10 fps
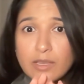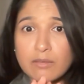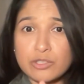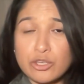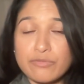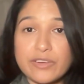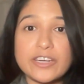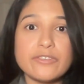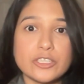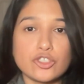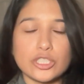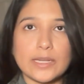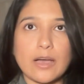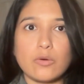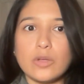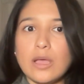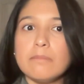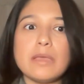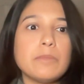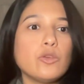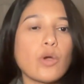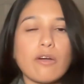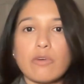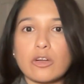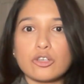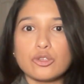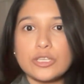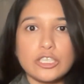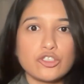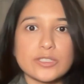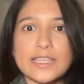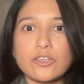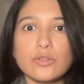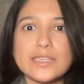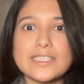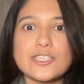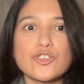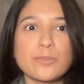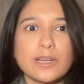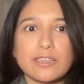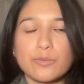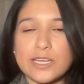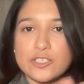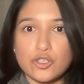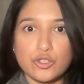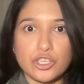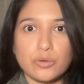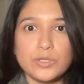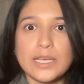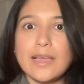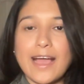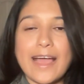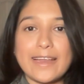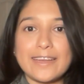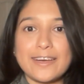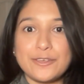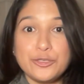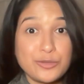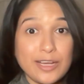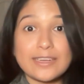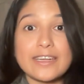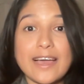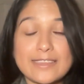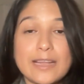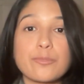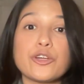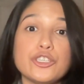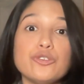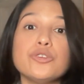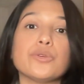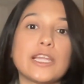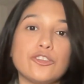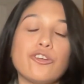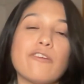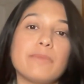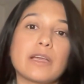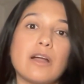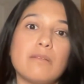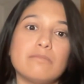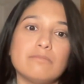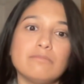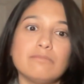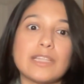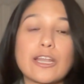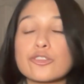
But you're very rigid now. Maybe you have 1 or 2 teachers that you listen to, but otherwise you don't. And you kind of, at that point, you know that you have become that